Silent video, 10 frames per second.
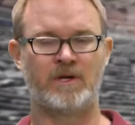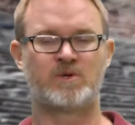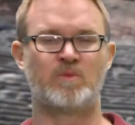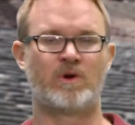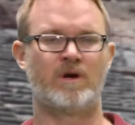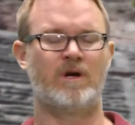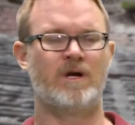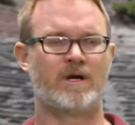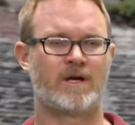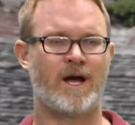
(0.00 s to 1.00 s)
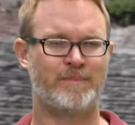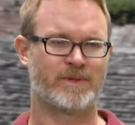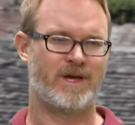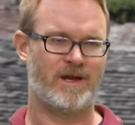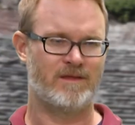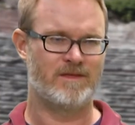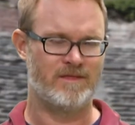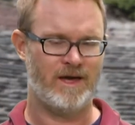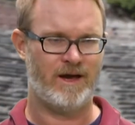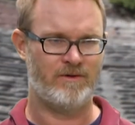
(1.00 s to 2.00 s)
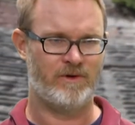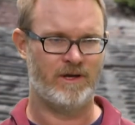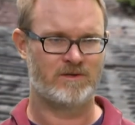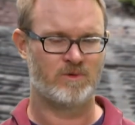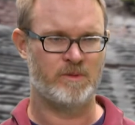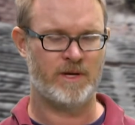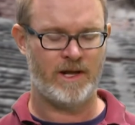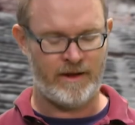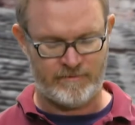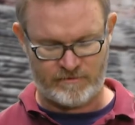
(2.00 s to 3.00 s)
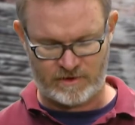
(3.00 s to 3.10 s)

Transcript: much more complicated than that, right? So we might have, for